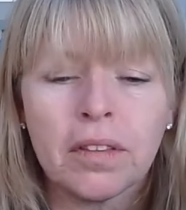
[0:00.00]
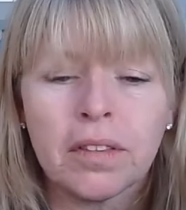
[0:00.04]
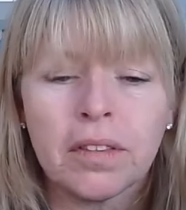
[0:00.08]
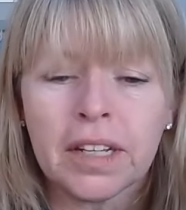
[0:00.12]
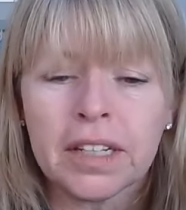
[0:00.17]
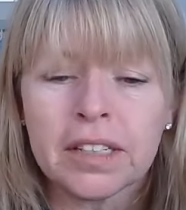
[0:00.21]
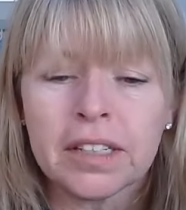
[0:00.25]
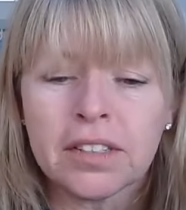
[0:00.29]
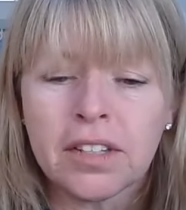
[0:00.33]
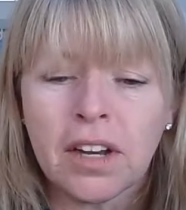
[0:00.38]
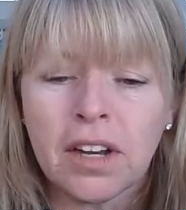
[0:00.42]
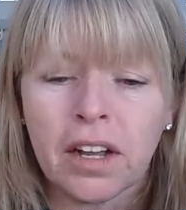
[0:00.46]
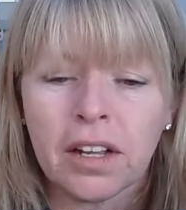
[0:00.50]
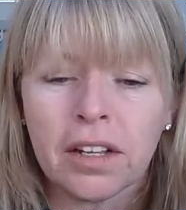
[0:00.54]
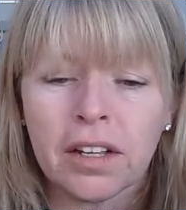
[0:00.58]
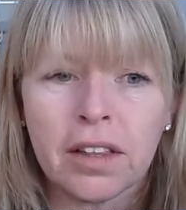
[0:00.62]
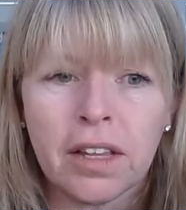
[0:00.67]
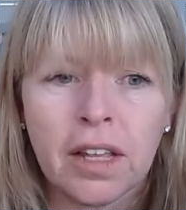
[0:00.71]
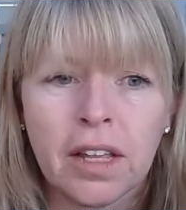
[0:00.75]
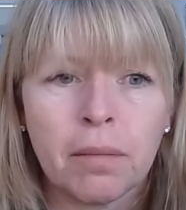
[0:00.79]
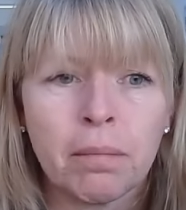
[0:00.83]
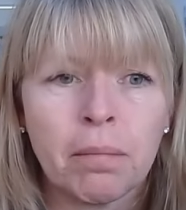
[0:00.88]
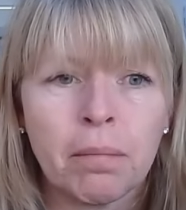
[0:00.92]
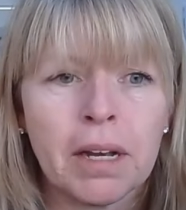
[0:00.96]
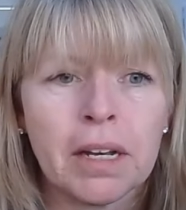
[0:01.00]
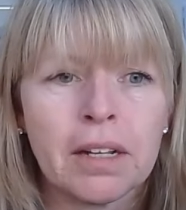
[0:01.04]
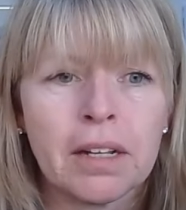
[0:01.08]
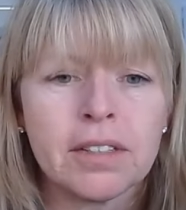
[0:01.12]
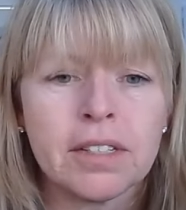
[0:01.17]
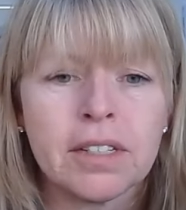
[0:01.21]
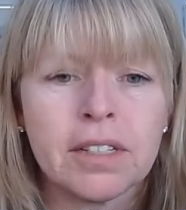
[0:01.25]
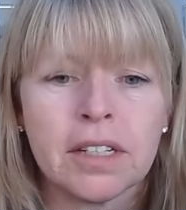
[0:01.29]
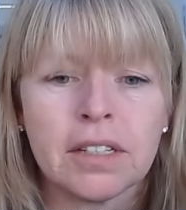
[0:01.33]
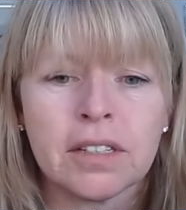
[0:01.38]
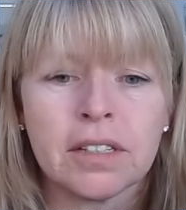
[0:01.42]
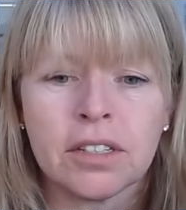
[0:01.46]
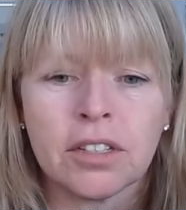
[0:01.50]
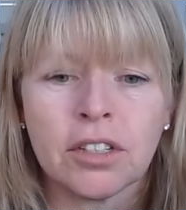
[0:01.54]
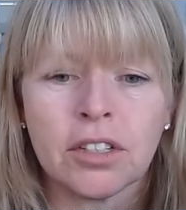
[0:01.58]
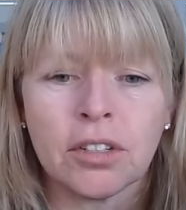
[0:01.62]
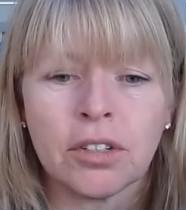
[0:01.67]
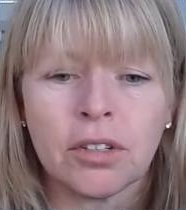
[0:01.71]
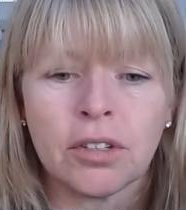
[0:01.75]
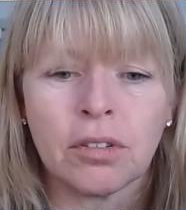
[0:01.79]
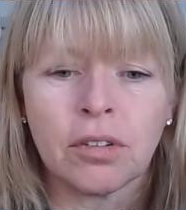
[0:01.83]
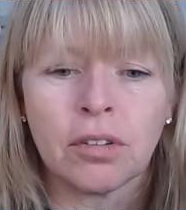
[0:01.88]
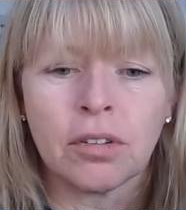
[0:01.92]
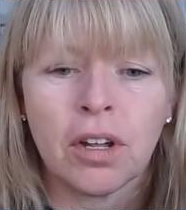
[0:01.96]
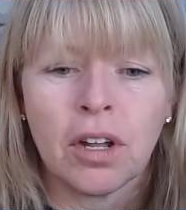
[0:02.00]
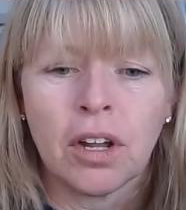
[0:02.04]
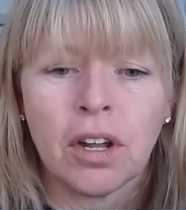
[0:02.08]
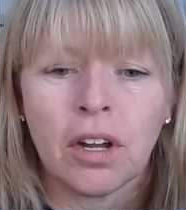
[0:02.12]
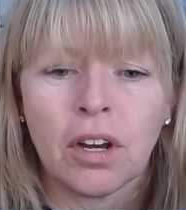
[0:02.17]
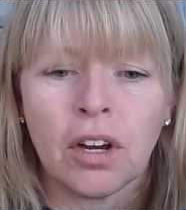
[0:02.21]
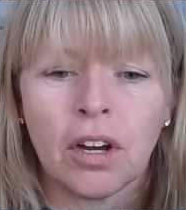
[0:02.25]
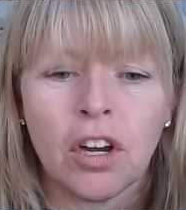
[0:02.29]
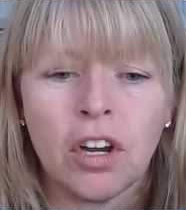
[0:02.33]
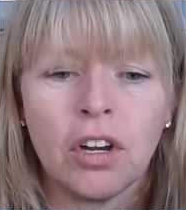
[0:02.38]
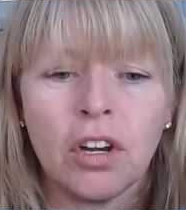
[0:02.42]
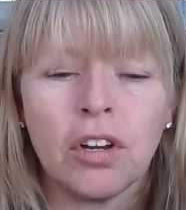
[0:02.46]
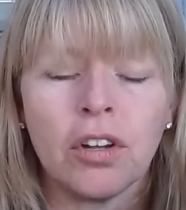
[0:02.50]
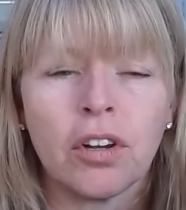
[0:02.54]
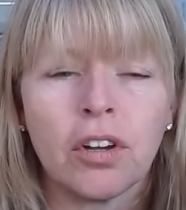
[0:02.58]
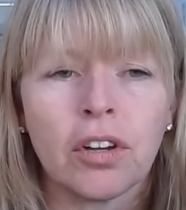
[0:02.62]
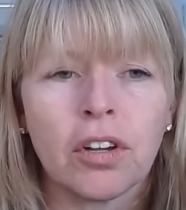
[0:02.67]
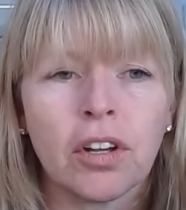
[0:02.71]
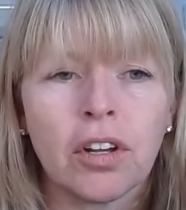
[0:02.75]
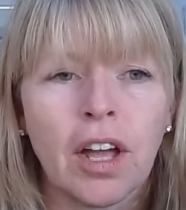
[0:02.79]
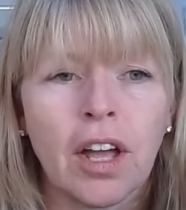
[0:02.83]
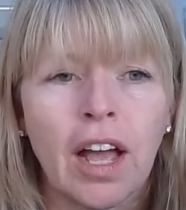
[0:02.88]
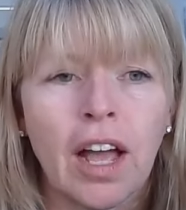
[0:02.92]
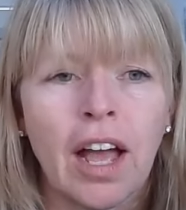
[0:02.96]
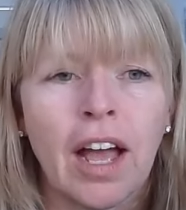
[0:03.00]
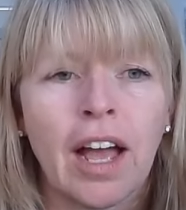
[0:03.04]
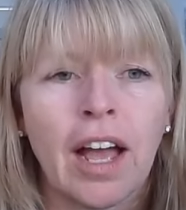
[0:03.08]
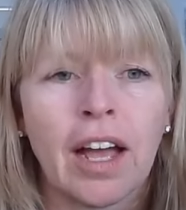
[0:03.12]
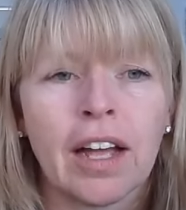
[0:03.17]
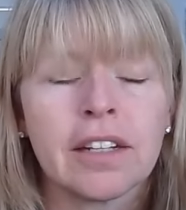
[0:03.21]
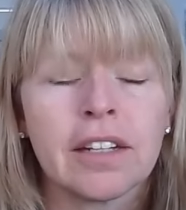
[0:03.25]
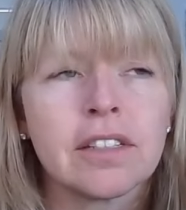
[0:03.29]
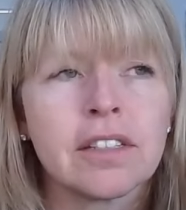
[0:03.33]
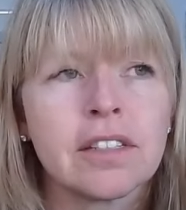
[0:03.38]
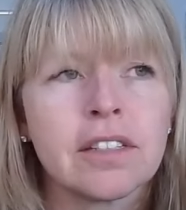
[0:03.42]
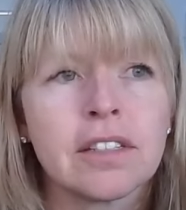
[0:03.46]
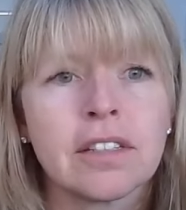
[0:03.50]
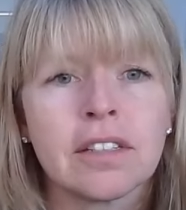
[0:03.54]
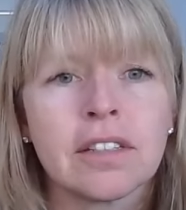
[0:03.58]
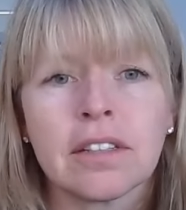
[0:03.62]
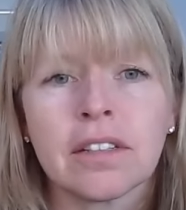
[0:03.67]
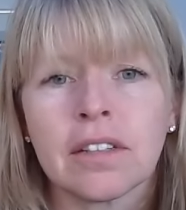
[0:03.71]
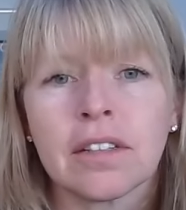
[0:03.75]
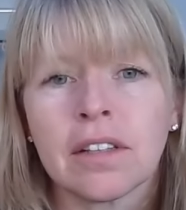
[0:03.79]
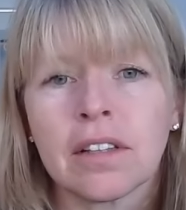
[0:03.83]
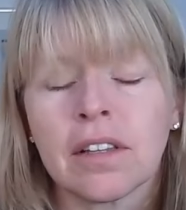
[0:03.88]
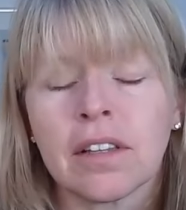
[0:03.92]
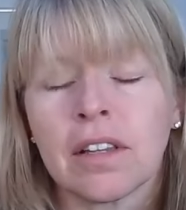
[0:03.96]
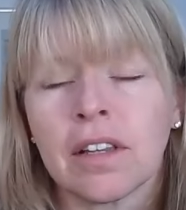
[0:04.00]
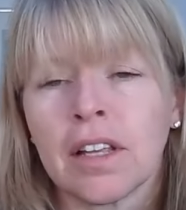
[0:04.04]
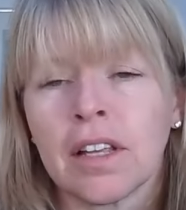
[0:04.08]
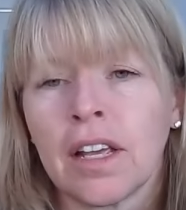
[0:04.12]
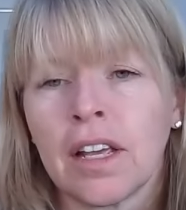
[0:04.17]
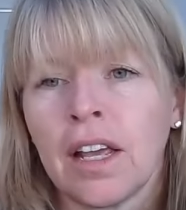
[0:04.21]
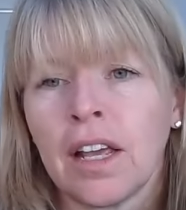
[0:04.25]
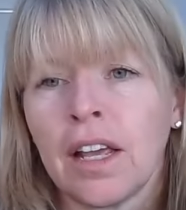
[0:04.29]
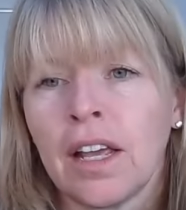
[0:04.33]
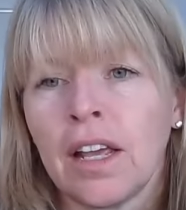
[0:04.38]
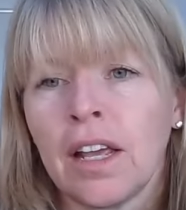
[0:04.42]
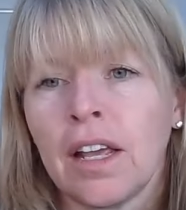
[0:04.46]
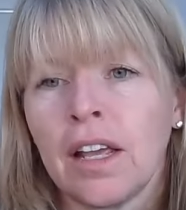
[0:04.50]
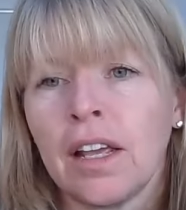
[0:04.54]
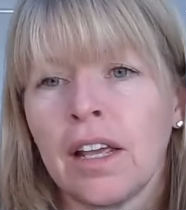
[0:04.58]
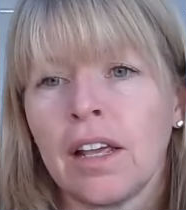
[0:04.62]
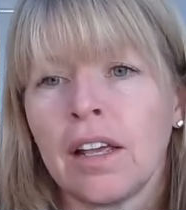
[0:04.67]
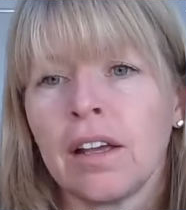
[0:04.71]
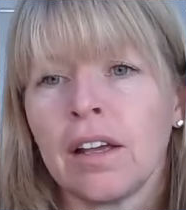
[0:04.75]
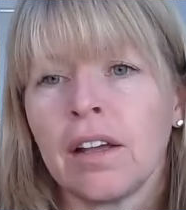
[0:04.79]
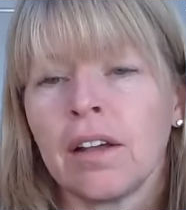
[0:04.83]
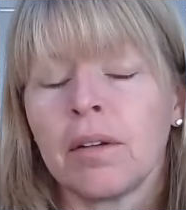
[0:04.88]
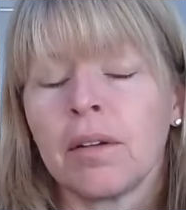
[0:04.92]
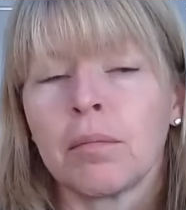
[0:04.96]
things like the ability to look at the